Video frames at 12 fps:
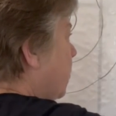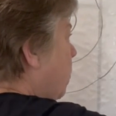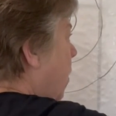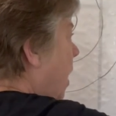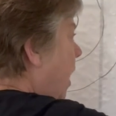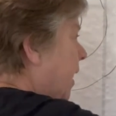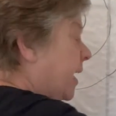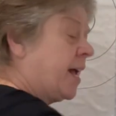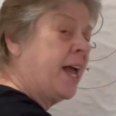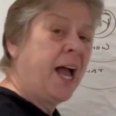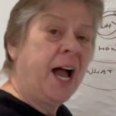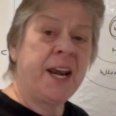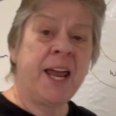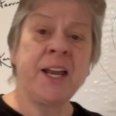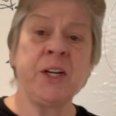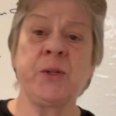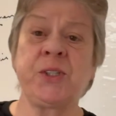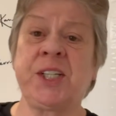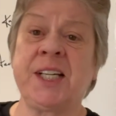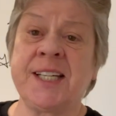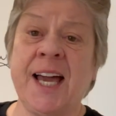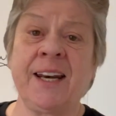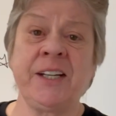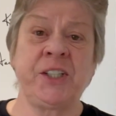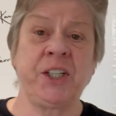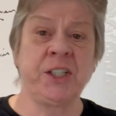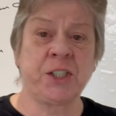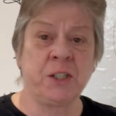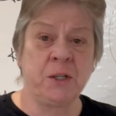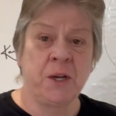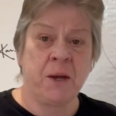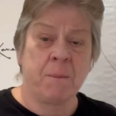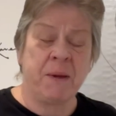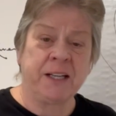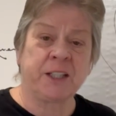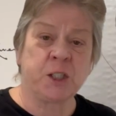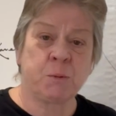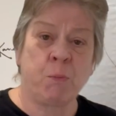the why. And I use the analogy to make this